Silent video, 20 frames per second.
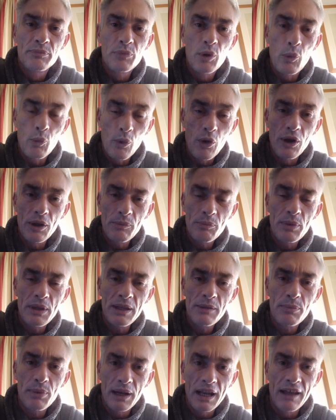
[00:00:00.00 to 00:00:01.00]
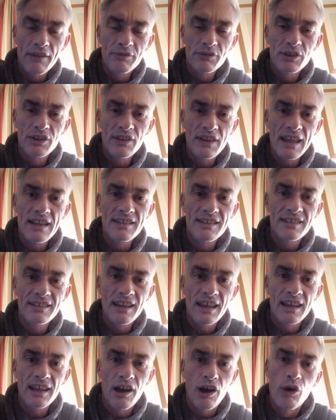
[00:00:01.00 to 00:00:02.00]
But why people have to then
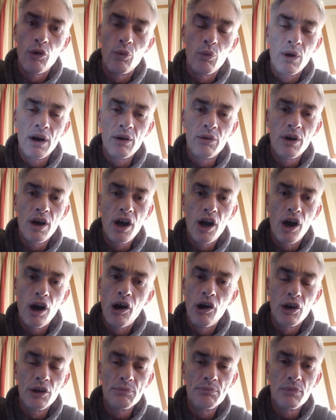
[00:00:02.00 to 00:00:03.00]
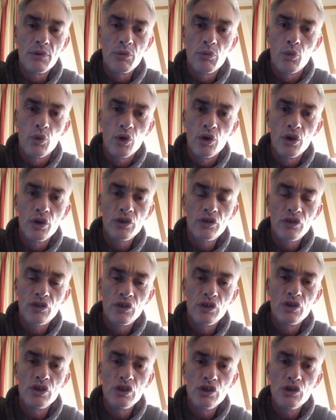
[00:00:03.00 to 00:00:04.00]
say, oh, well, I'm worse
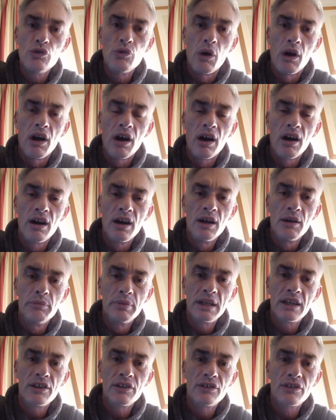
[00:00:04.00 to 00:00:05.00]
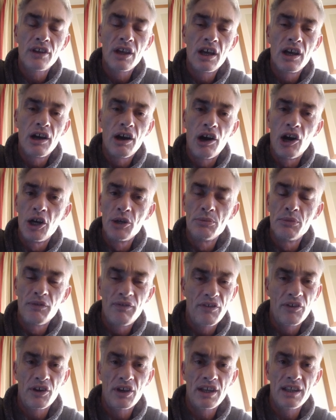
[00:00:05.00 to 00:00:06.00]
than you are because I'm a
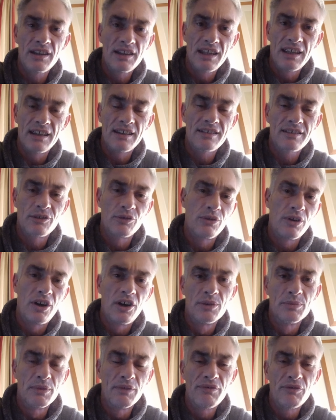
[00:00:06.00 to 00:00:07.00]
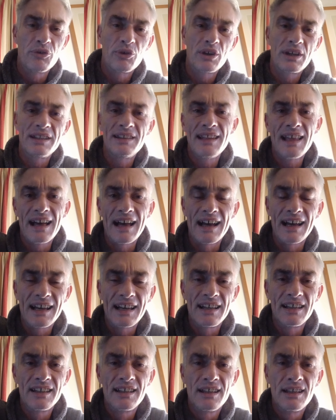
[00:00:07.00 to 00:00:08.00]
fucking this or I'm a fucking
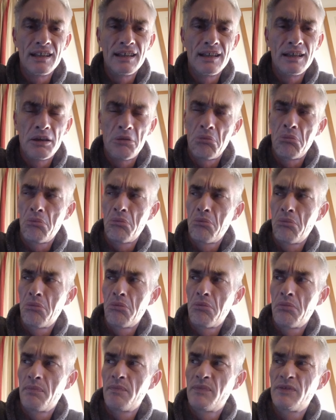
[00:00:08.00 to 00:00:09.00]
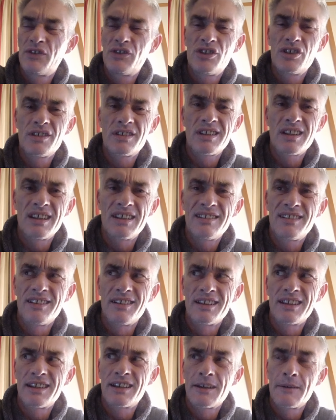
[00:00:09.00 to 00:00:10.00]
that. It's
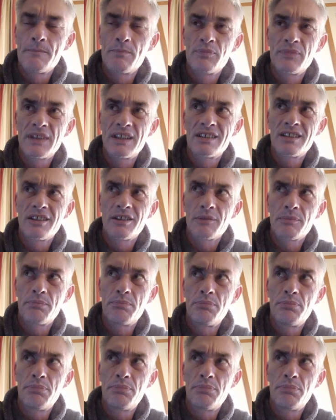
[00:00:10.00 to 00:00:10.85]
like